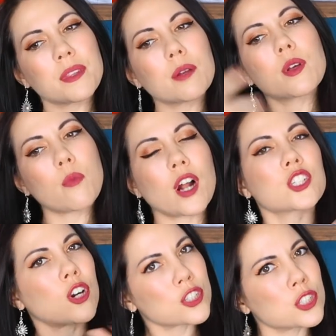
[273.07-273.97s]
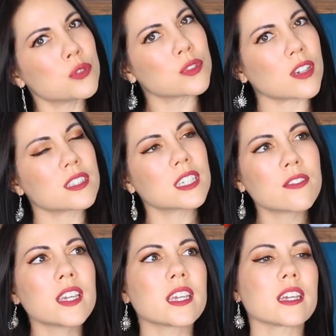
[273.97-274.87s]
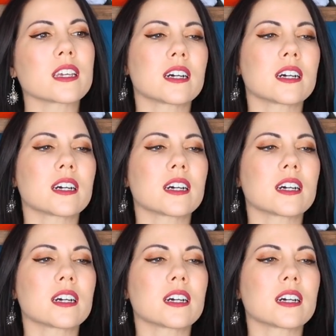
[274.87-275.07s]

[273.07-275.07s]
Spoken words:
But then we'd watch cartoons on TV.